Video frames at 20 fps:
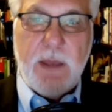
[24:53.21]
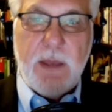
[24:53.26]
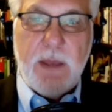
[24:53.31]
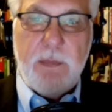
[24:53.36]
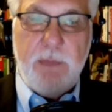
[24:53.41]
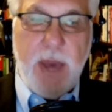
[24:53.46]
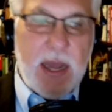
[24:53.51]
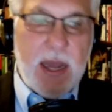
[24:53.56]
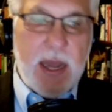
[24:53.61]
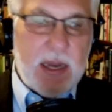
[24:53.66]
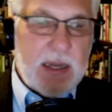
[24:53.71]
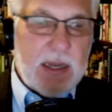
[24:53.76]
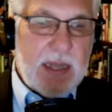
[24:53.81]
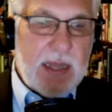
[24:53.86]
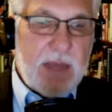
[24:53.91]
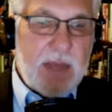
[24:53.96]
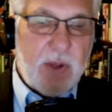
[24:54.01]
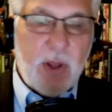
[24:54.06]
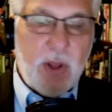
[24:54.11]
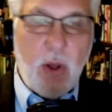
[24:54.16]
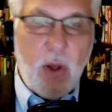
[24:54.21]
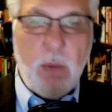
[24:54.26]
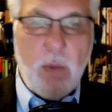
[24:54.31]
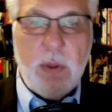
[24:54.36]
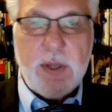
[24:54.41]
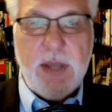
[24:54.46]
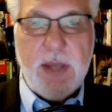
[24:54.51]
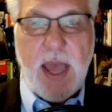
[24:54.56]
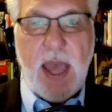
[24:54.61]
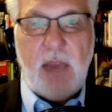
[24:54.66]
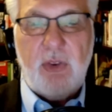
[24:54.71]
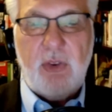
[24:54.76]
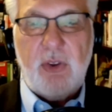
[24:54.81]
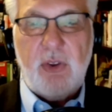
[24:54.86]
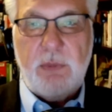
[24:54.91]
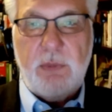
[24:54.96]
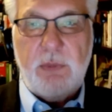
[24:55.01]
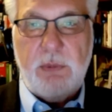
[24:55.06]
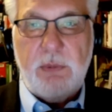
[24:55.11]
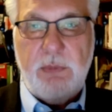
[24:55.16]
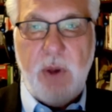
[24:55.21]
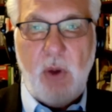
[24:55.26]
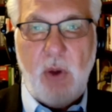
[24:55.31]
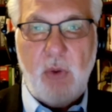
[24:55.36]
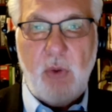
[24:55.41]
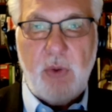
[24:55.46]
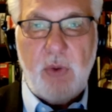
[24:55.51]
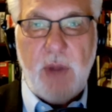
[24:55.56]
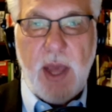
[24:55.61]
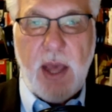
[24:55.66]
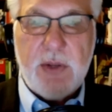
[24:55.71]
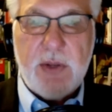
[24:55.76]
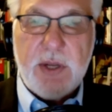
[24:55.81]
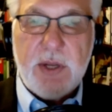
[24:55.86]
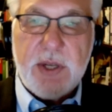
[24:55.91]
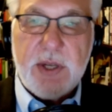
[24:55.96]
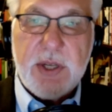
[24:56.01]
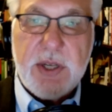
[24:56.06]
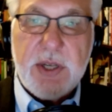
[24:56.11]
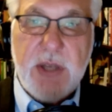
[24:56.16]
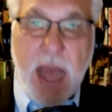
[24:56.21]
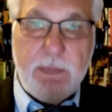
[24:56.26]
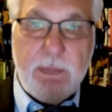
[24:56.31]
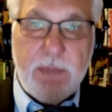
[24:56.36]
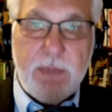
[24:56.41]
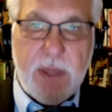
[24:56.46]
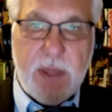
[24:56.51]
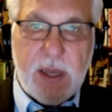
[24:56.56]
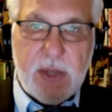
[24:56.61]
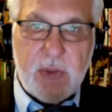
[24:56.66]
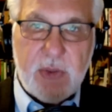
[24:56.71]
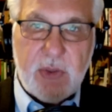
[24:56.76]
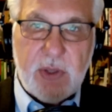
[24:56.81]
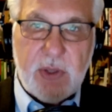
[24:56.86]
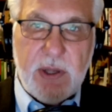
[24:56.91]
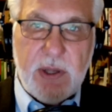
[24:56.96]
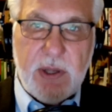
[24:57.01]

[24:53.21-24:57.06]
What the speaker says: But if a global tax is proposed now to stop this,